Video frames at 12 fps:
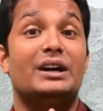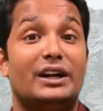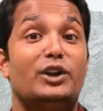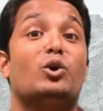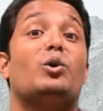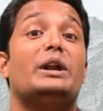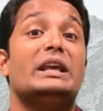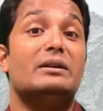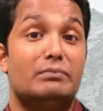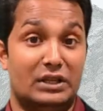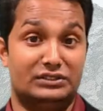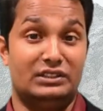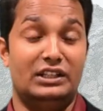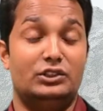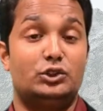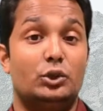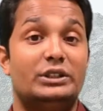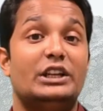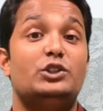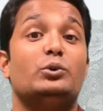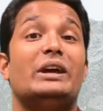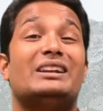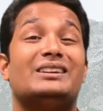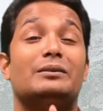anonymously so that you
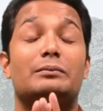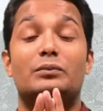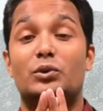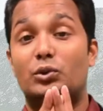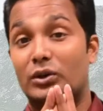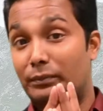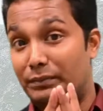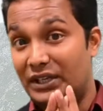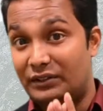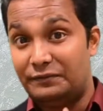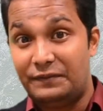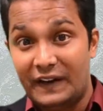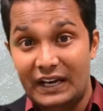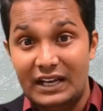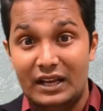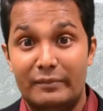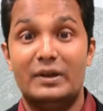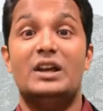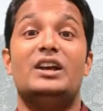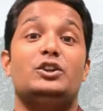get complete freedom.